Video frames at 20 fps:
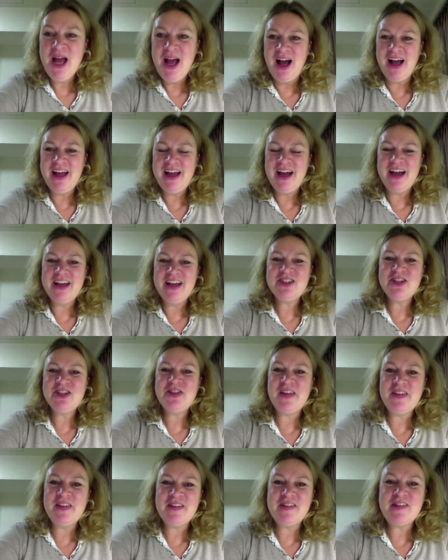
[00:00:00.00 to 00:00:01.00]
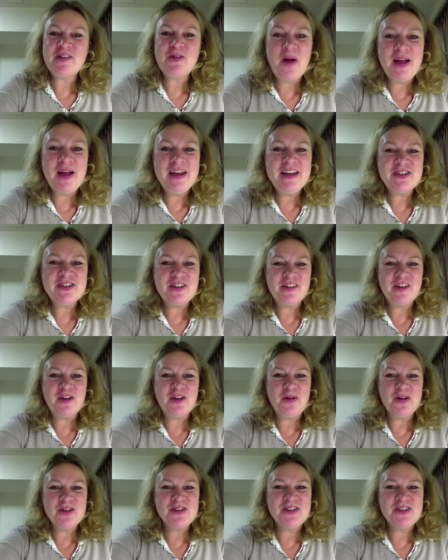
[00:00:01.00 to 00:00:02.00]
I, I, actually think this is quite an interesting
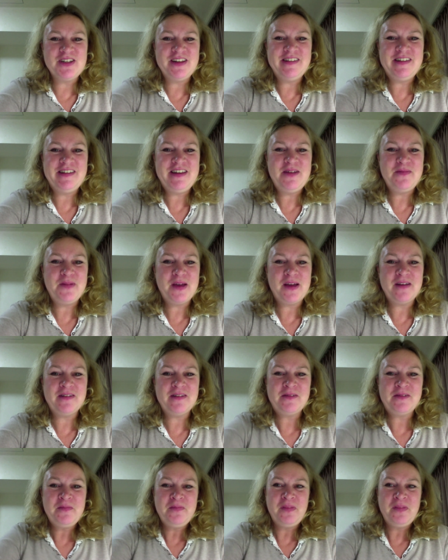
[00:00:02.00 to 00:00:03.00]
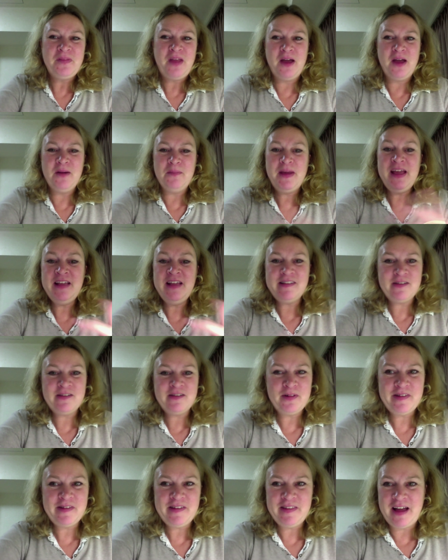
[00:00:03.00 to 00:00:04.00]
question, isn't it? Because uh, Peter
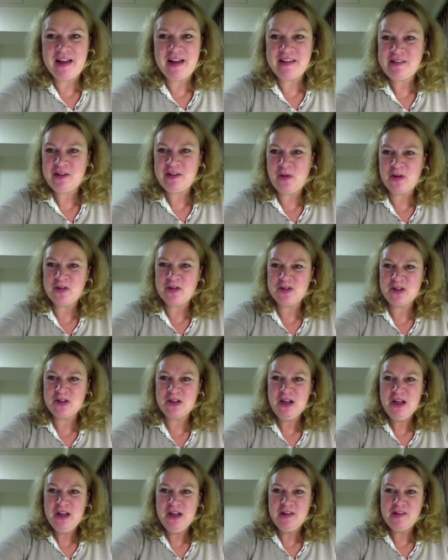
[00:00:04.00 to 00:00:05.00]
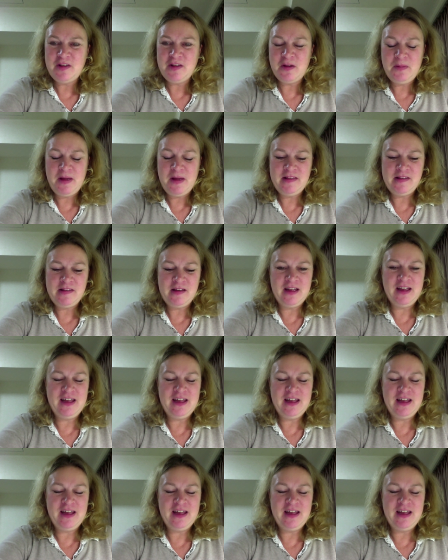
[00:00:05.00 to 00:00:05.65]
was it that asked the question. So, Peter,